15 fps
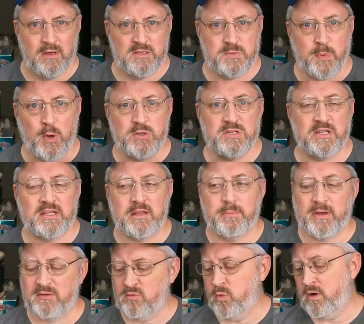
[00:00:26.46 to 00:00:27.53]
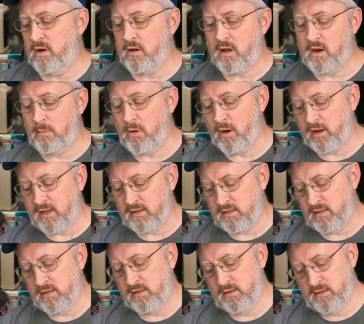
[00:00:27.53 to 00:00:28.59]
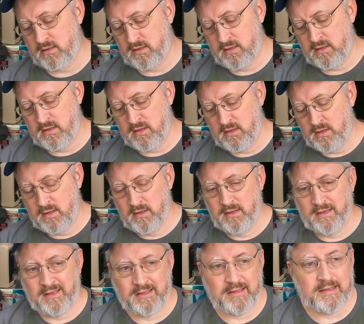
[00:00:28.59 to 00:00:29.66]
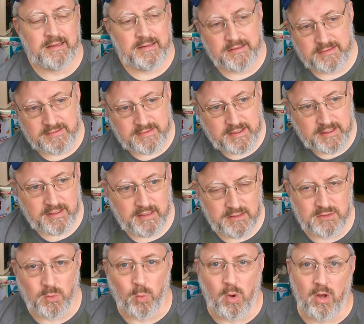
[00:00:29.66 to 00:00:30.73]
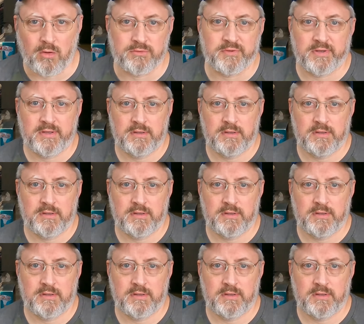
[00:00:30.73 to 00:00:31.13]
Supposedly the best one on the market is a DeWalt.